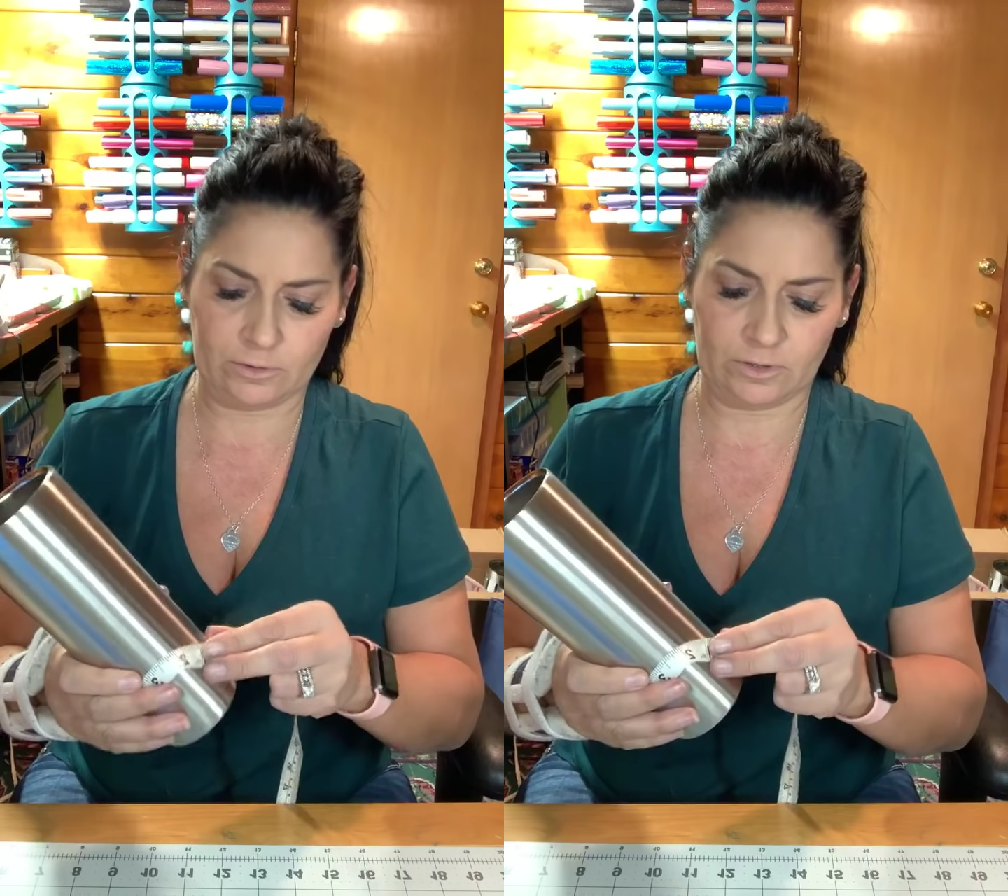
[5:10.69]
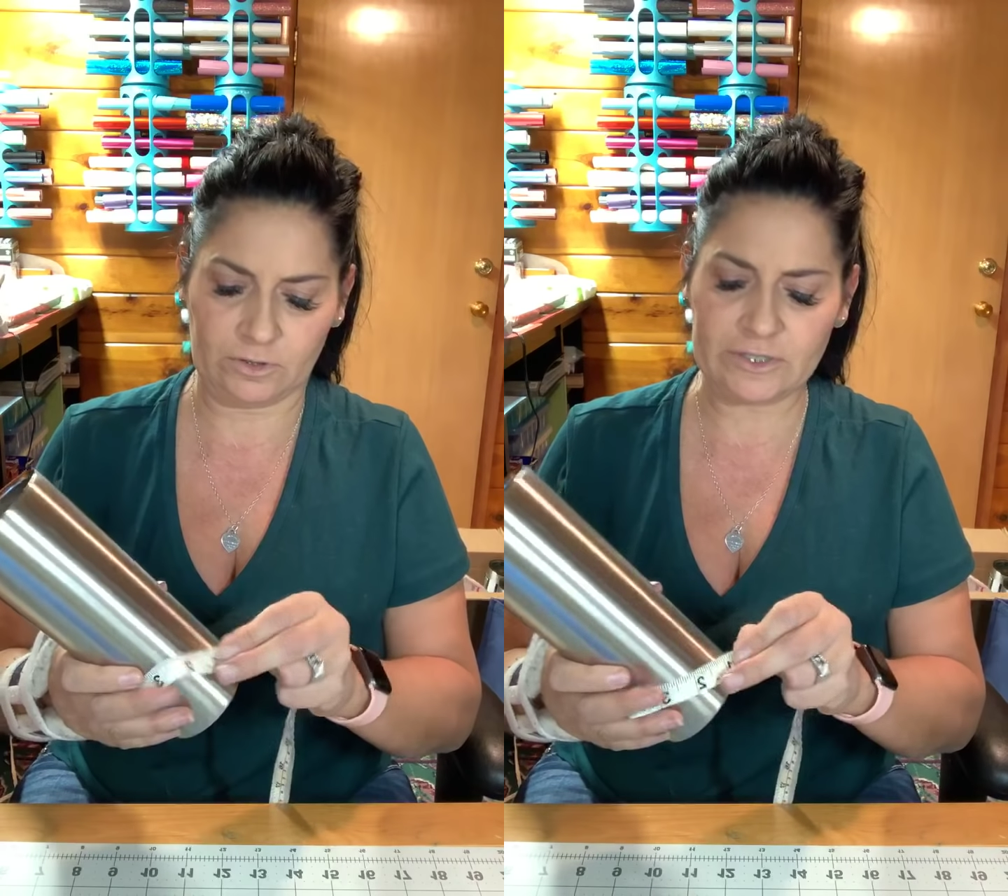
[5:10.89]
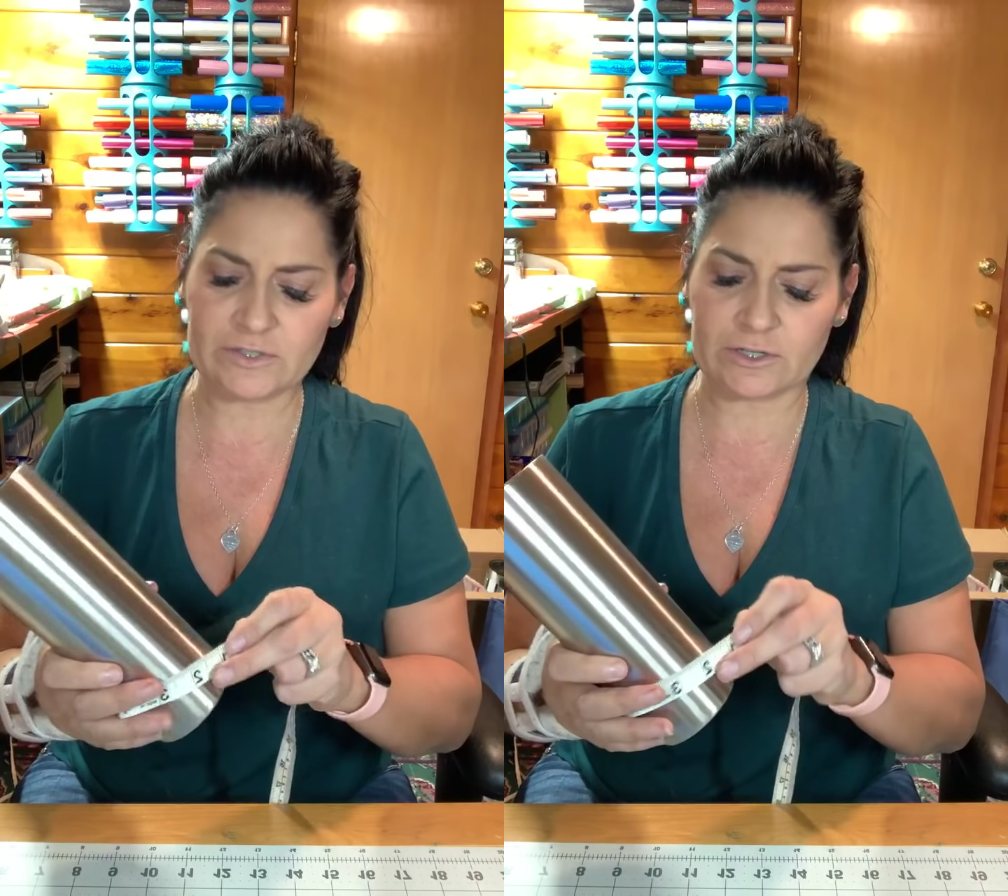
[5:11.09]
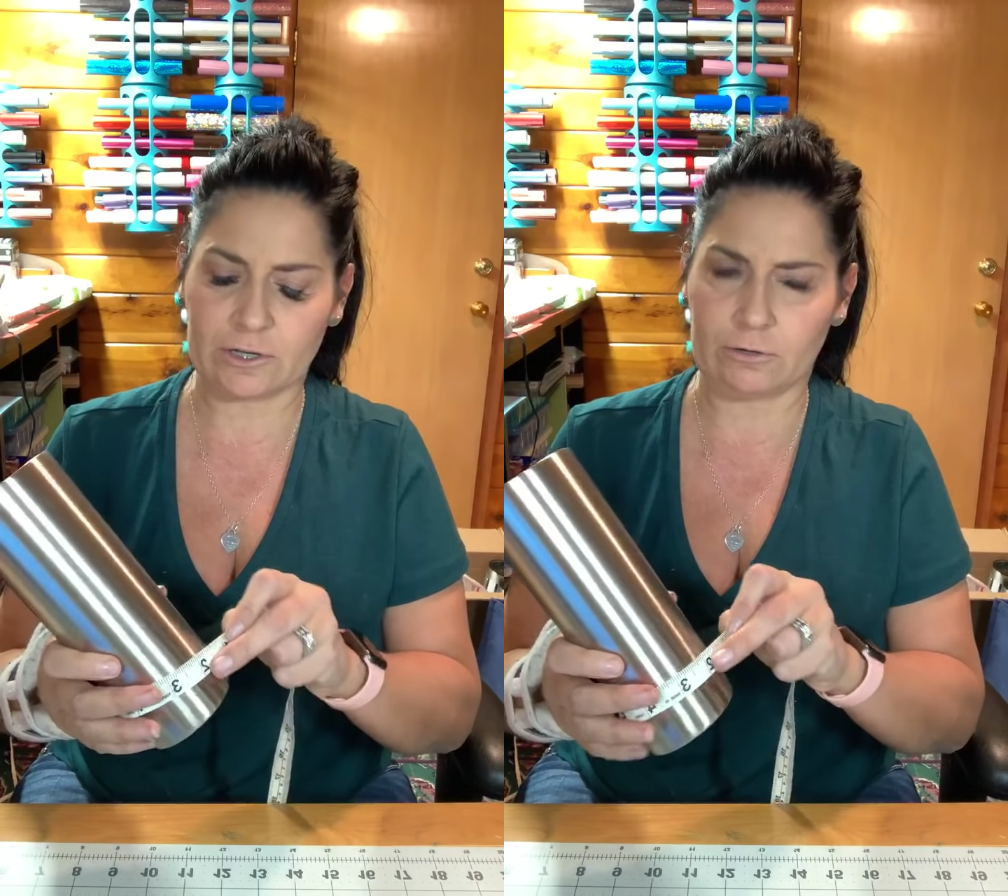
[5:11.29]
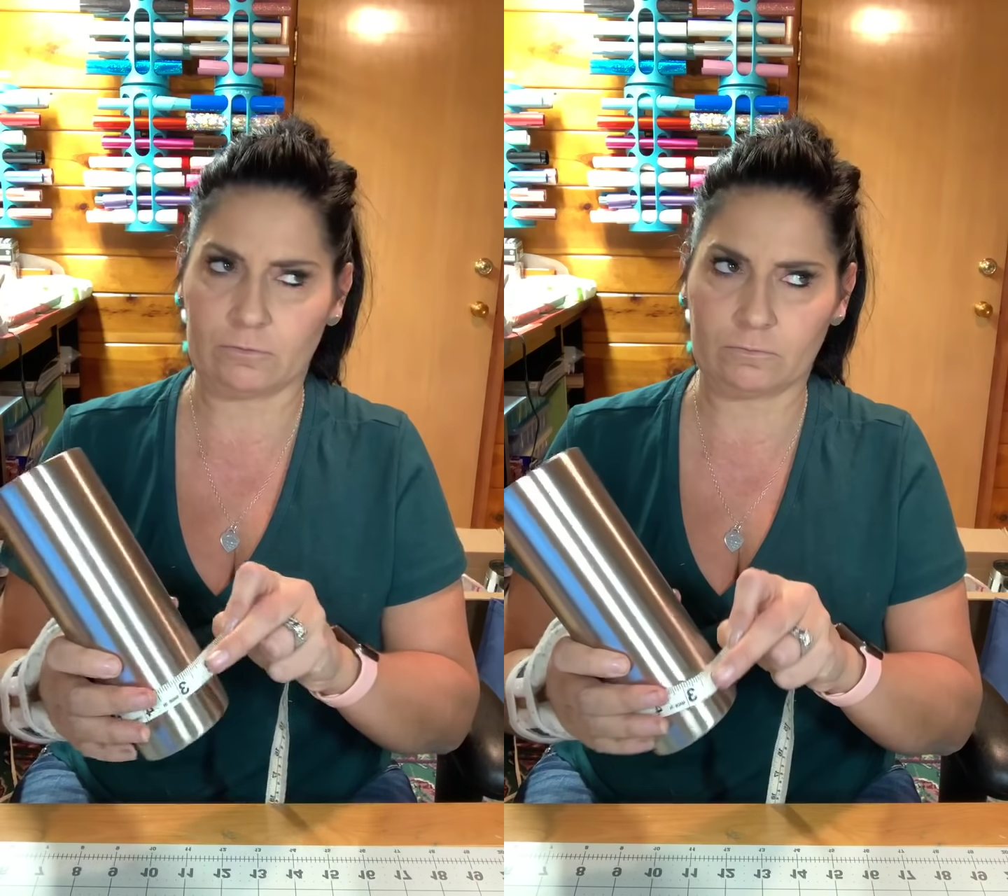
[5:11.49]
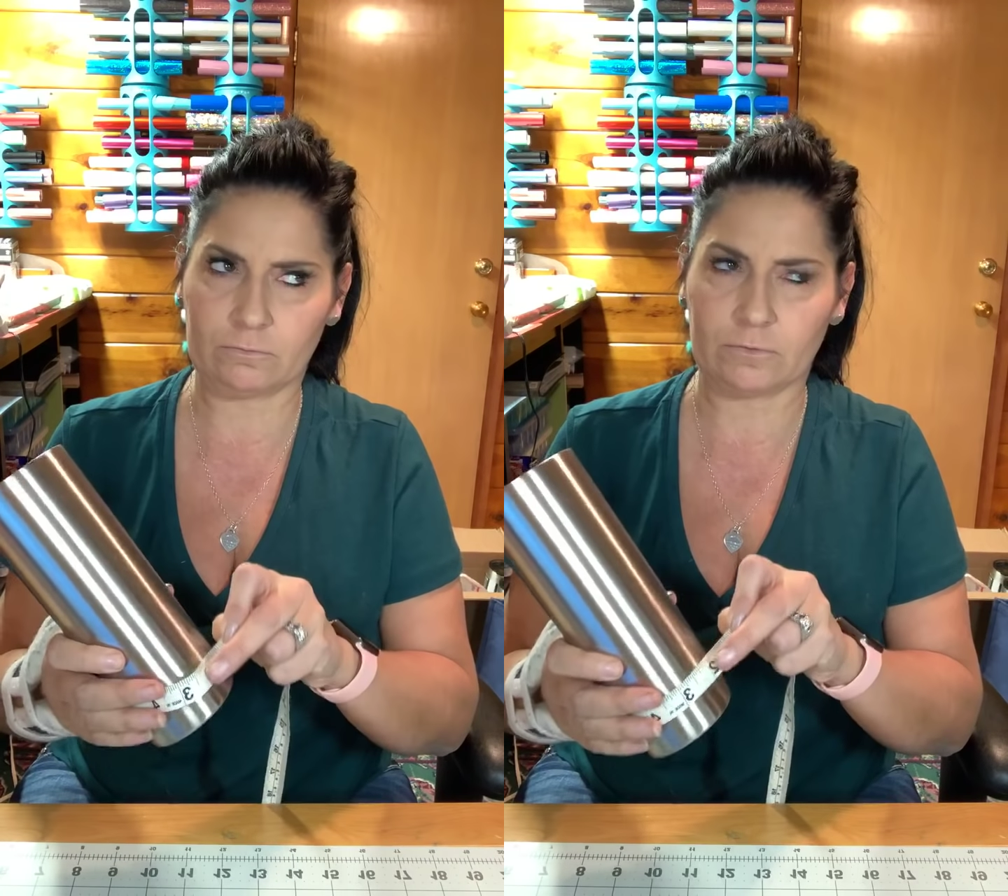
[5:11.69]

at least on